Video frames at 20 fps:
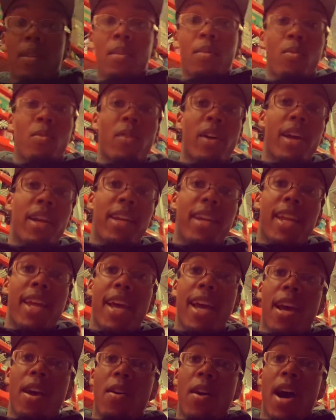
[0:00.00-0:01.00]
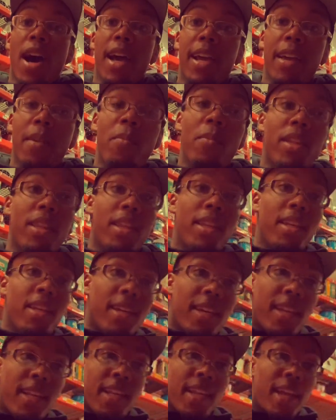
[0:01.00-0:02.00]
Right now, I am in
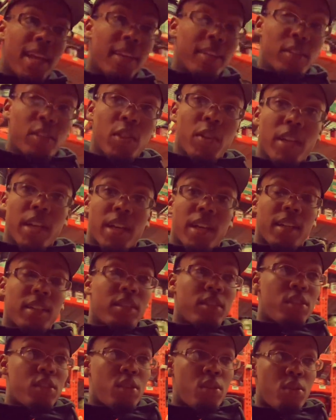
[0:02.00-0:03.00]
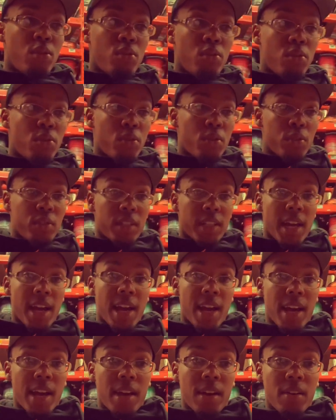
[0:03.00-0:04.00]
the electric tools
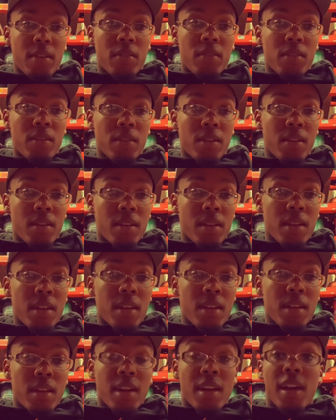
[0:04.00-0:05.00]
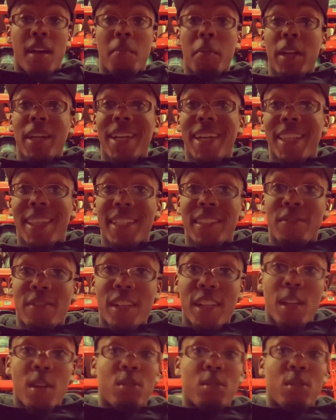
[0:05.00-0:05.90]
out. I'm gonna get this video